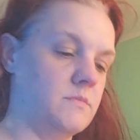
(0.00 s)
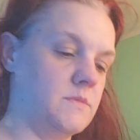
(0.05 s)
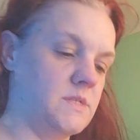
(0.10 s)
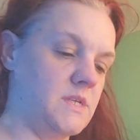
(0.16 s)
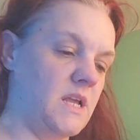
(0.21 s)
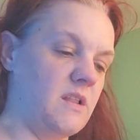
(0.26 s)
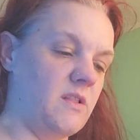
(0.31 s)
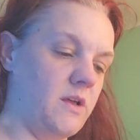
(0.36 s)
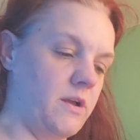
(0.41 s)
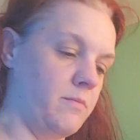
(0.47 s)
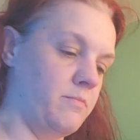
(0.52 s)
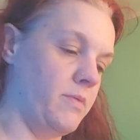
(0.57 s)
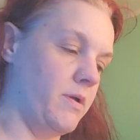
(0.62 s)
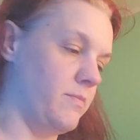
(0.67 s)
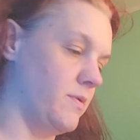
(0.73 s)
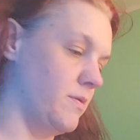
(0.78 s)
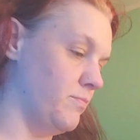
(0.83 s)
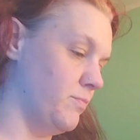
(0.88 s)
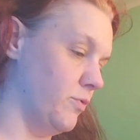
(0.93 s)
It's kind of like a
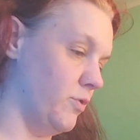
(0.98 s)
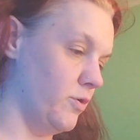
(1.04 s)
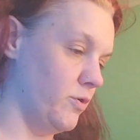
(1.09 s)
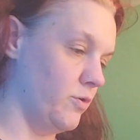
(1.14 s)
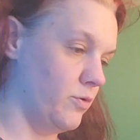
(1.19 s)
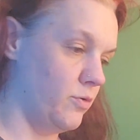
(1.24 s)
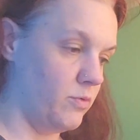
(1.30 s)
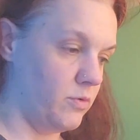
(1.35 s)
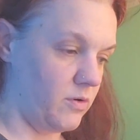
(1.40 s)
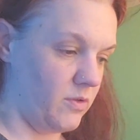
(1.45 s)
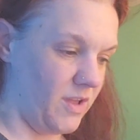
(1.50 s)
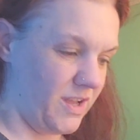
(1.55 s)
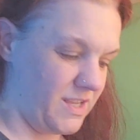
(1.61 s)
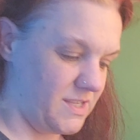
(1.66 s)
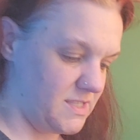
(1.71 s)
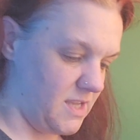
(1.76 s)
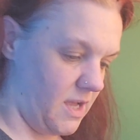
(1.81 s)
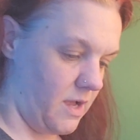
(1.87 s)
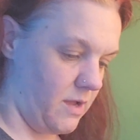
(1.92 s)
baby blue or like
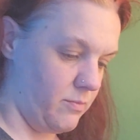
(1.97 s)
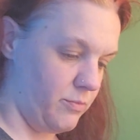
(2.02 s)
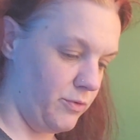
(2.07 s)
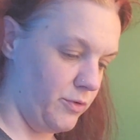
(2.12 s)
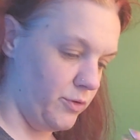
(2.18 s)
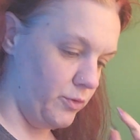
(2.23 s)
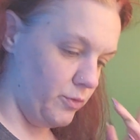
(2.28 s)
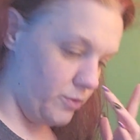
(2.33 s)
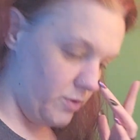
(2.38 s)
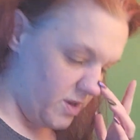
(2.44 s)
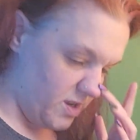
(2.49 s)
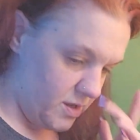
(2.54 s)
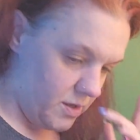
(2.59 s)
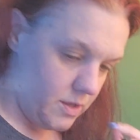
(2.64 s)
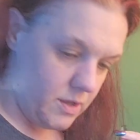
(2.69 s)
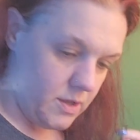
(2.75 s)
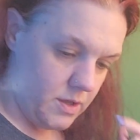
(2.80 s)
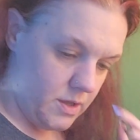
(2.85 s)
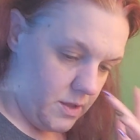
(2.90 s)
a sky blue.
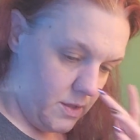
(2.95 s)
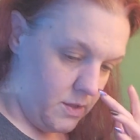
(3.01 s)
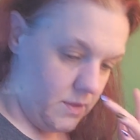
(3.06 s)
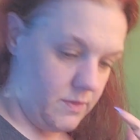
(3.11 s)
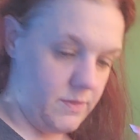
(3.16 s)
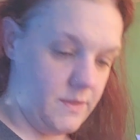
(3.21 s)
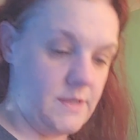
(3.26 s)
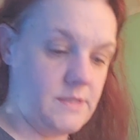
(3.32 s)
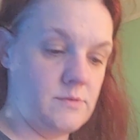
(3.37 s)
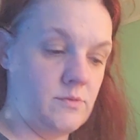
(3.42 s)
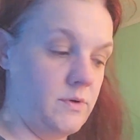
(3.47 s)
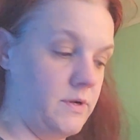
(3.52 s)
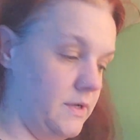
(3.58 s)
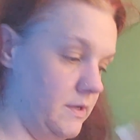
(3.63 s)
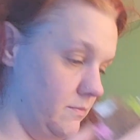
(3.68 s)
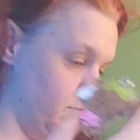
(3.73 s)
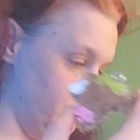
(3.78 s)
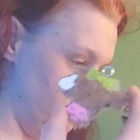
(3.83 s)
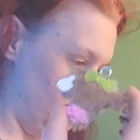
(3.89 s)
This
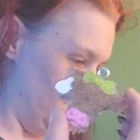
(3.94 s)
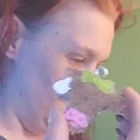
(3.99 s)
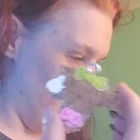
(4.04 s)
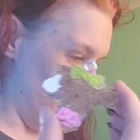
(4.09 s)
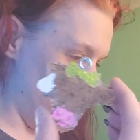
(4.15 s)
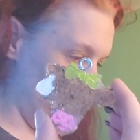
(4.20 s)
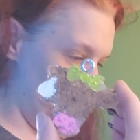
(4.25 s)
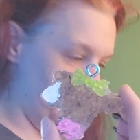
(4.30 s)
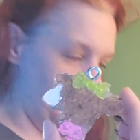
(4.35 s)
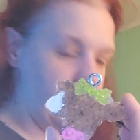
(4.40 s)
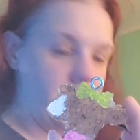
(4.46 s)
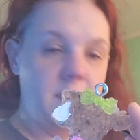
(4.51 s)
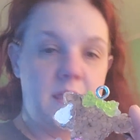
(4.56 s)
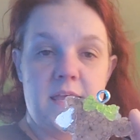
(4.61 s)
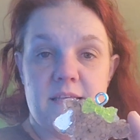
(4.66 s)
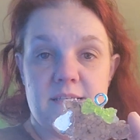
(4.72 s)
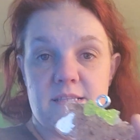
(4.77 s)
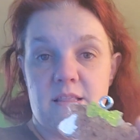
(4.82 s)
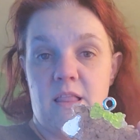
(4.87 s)
one
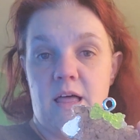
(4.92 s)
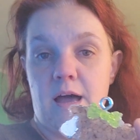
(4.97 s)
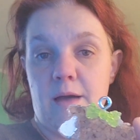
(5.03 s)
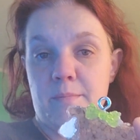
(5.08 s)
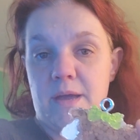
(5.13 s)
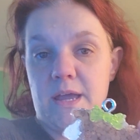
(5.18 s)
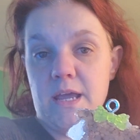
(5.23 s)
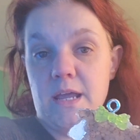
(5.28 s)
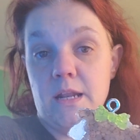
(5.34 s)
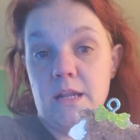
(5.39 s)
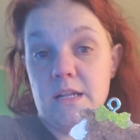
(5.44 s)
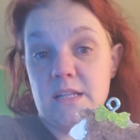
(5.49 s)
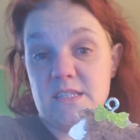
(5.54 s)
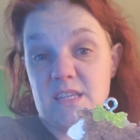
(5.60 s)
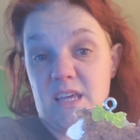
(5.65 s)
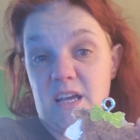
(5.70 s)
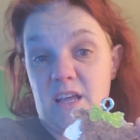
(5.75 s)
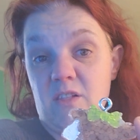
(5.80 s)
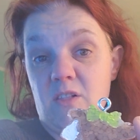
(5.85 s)
is limeade, and
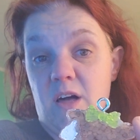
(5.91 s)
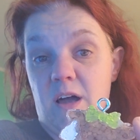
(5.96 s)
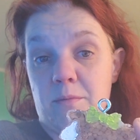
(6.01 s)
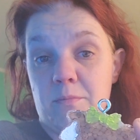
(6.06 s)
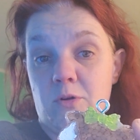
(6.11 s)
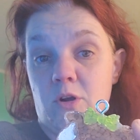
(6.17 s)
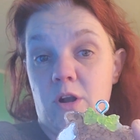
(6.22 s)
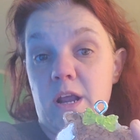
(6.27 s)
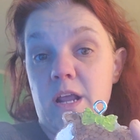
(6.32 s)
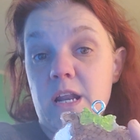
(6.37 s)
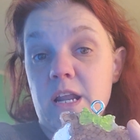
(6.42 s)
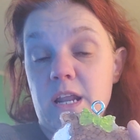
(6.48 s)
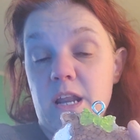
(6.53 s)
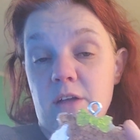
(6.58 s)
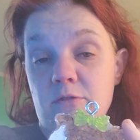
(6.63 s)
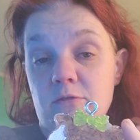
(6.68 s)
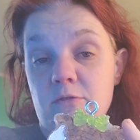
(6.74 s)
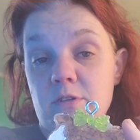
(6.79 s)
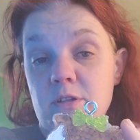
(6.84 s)
it's like a lime green,
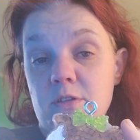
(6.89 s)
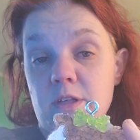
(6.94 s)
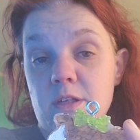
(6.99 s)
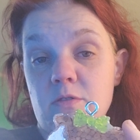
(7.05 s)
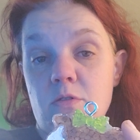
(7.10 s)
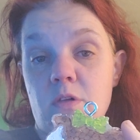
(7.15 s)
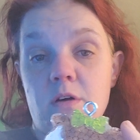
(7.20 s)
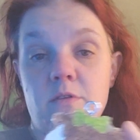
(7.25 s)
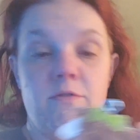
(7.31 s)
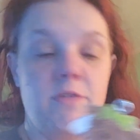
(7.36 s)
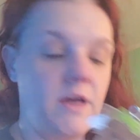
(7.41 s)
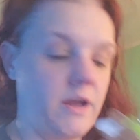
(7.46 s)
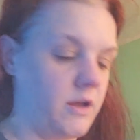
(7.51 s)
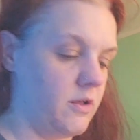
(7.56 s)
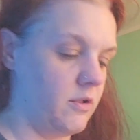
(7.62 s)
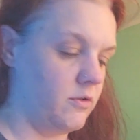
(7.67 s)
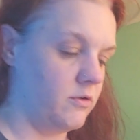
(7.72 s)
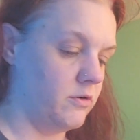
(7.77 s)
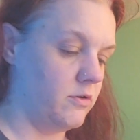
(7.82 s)
and I really love that
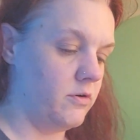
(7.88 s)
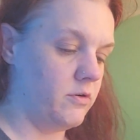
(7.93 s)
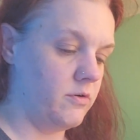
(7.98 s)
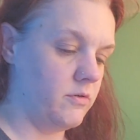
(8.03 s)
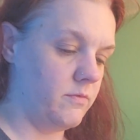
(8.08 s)
color.